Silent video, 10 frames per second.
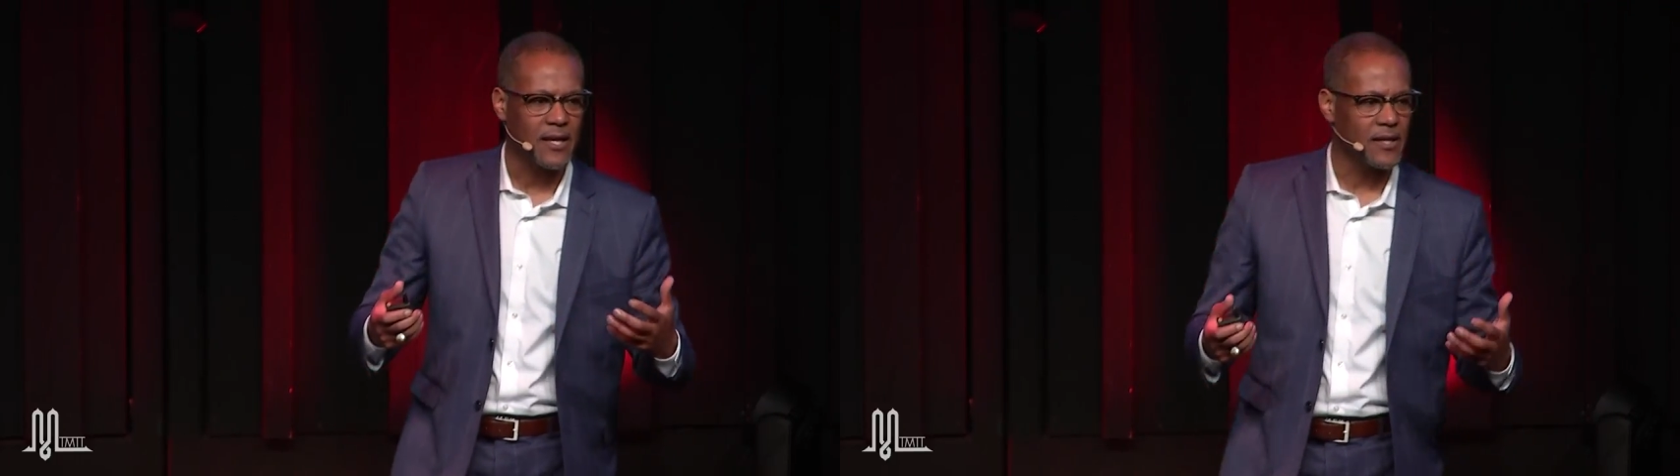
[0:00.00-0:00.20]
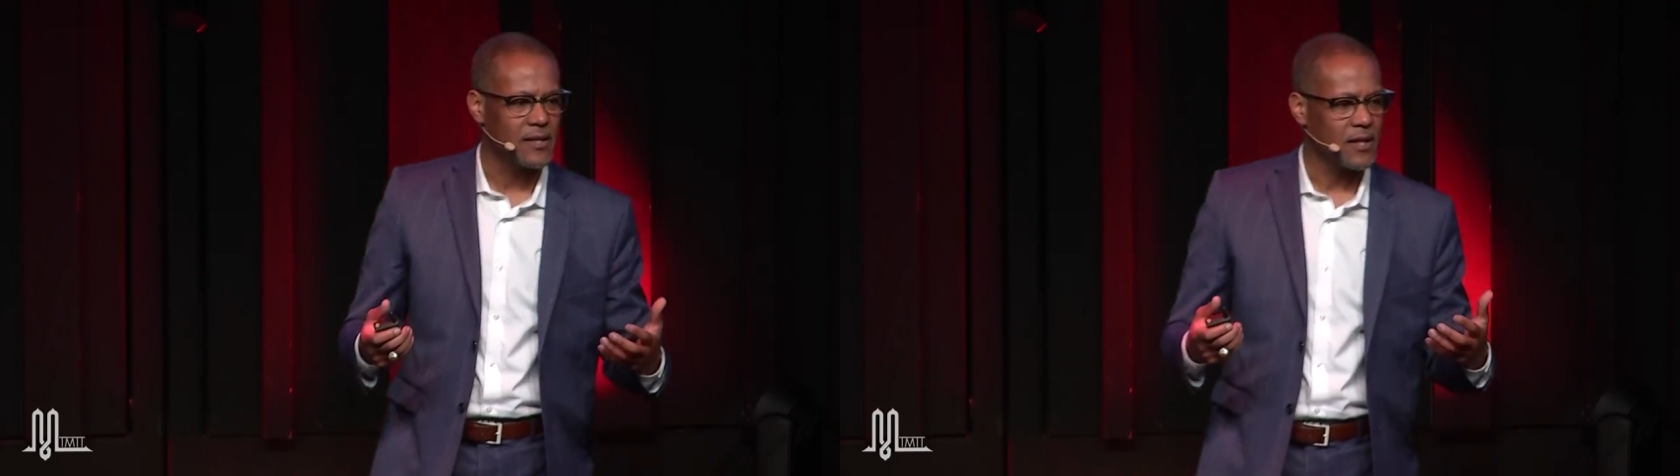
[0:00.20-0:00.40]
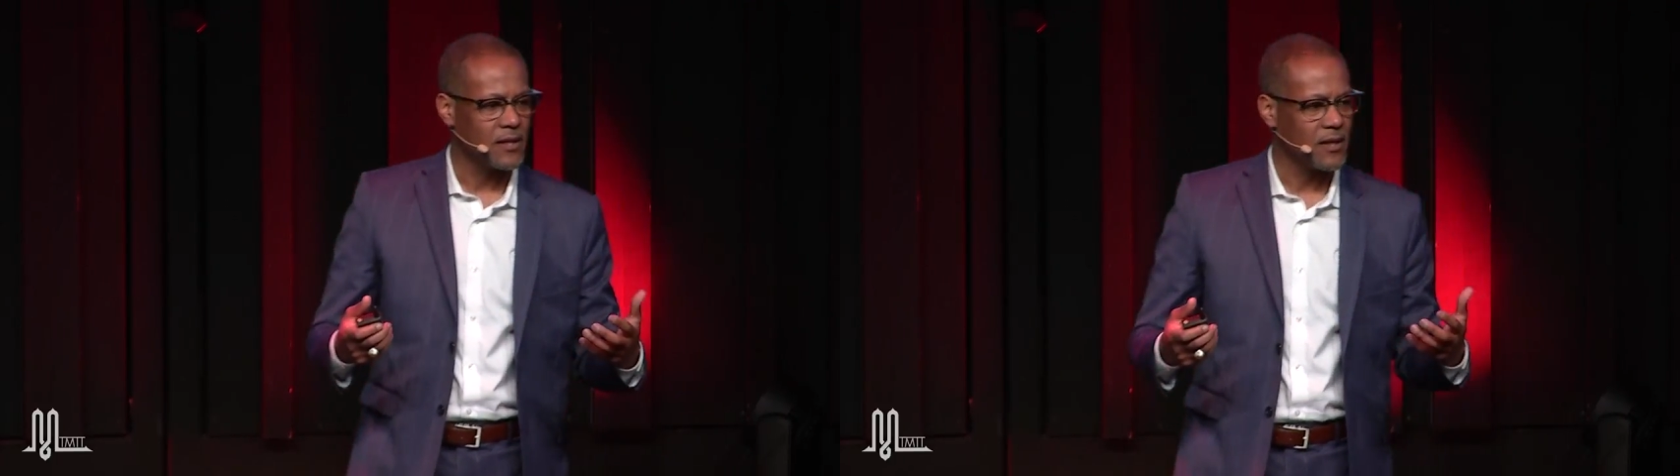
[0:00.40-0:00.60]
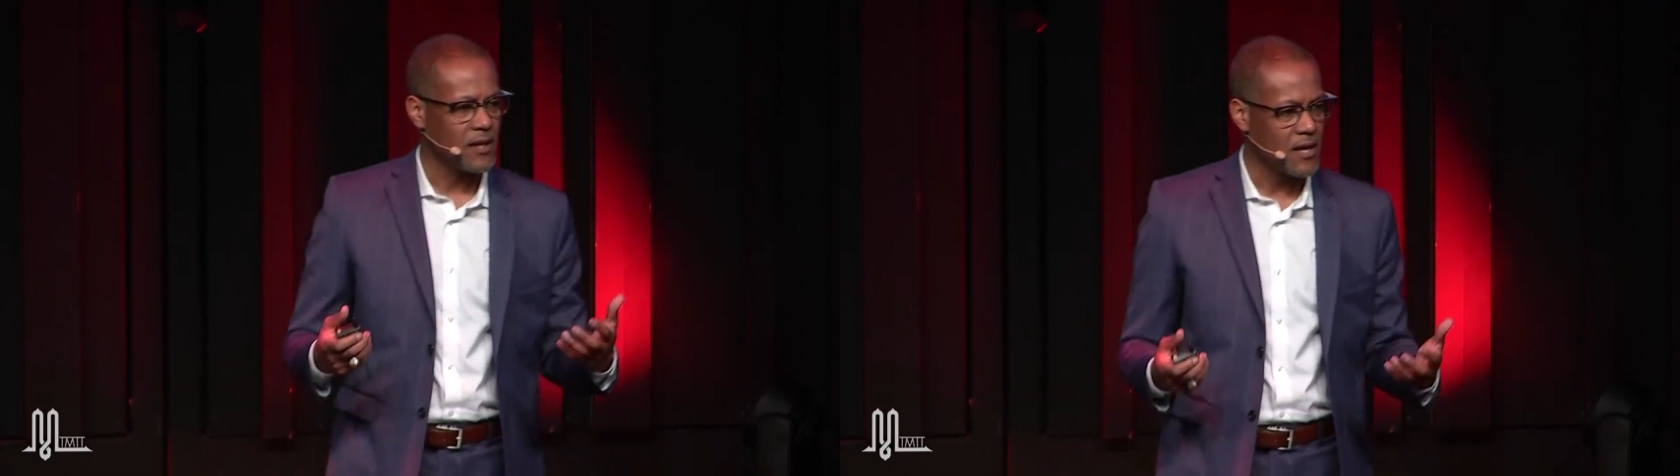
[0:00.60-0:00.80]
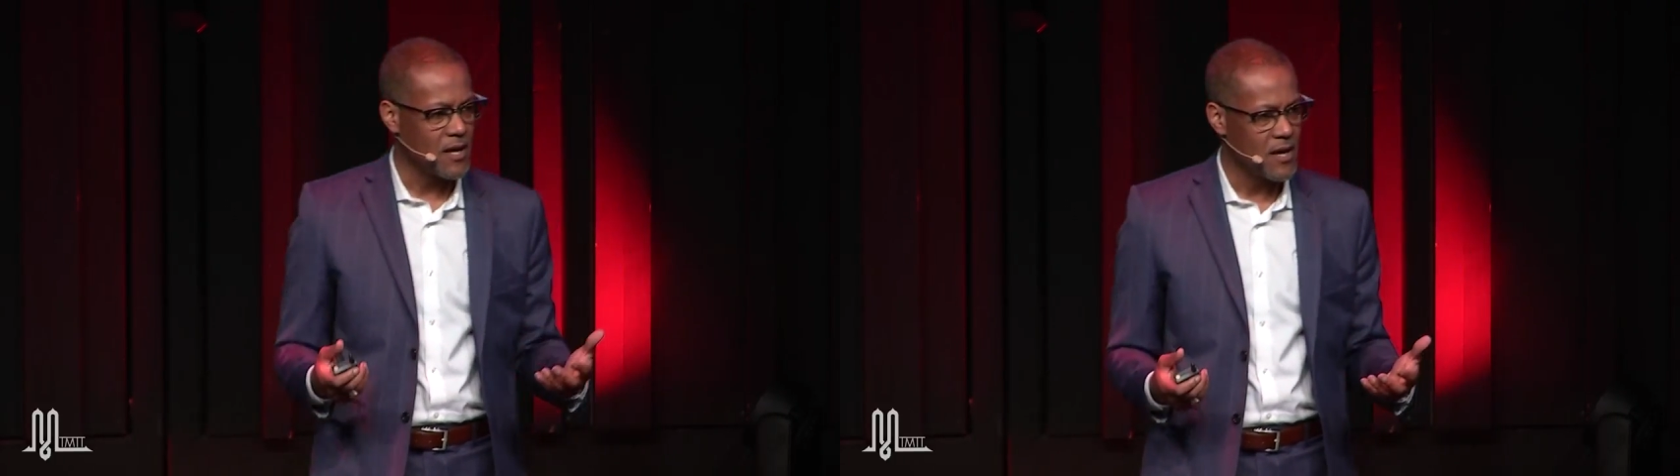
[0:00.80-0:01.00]

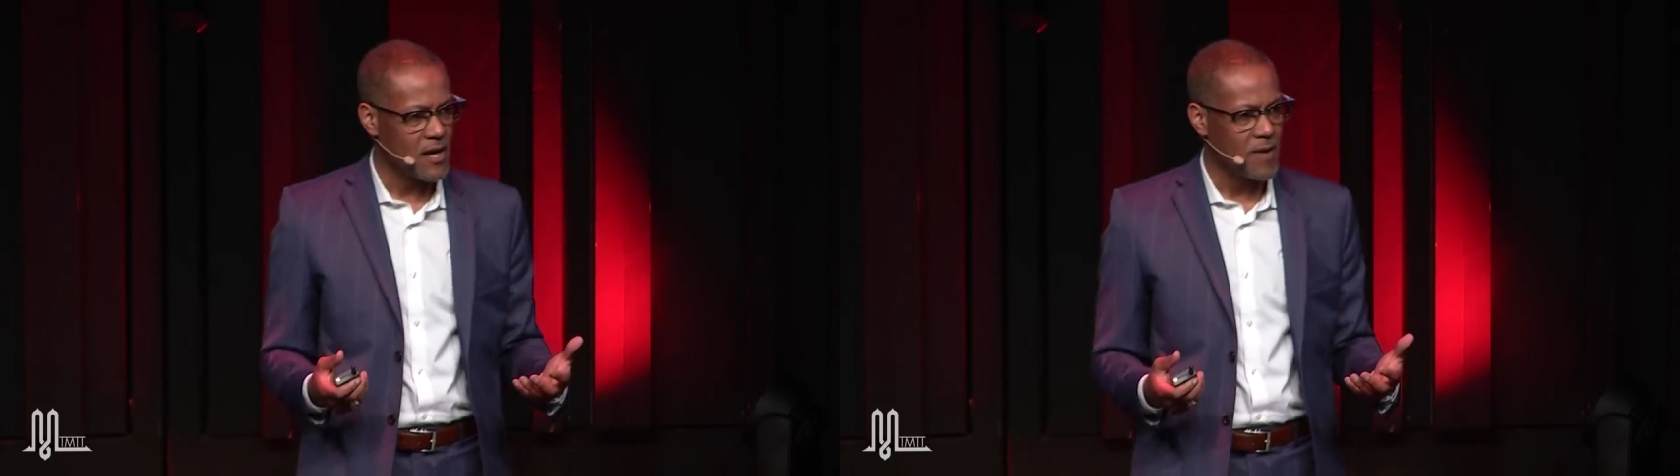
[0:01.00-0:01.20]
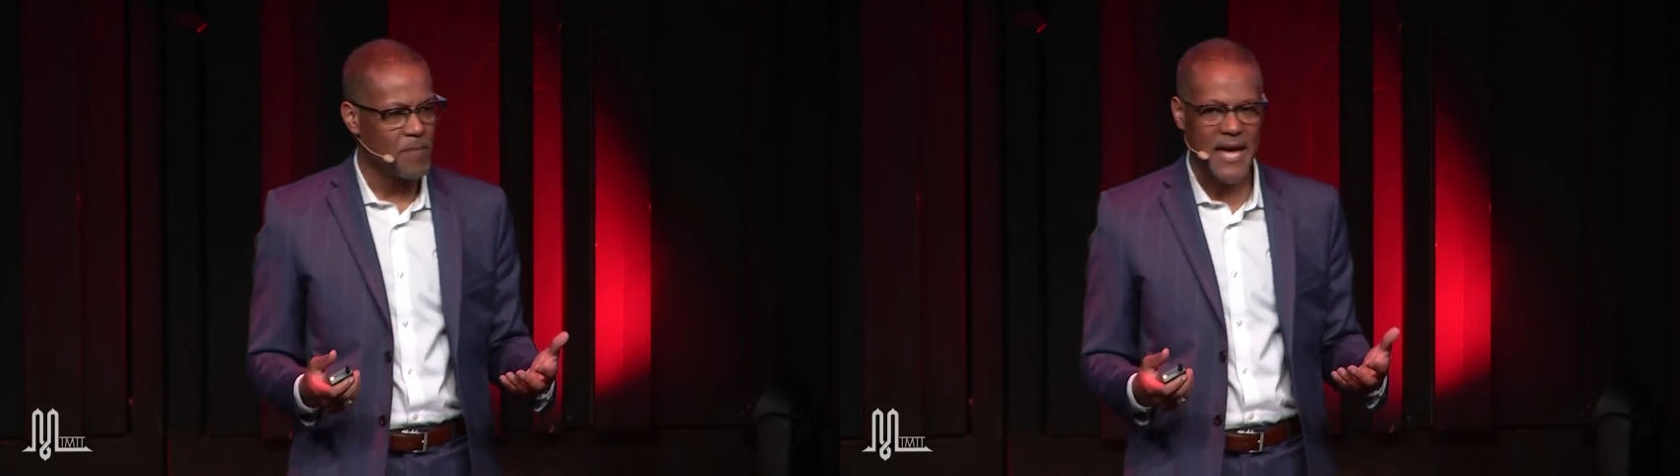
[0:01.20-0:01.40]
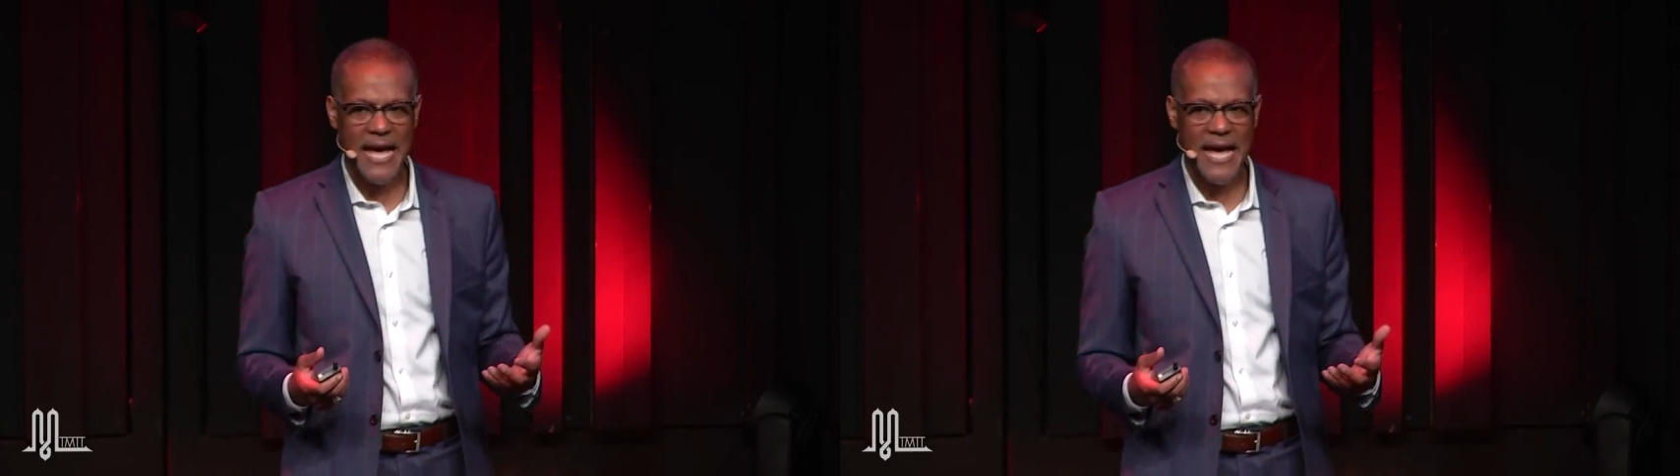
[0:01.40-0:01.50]
illallah may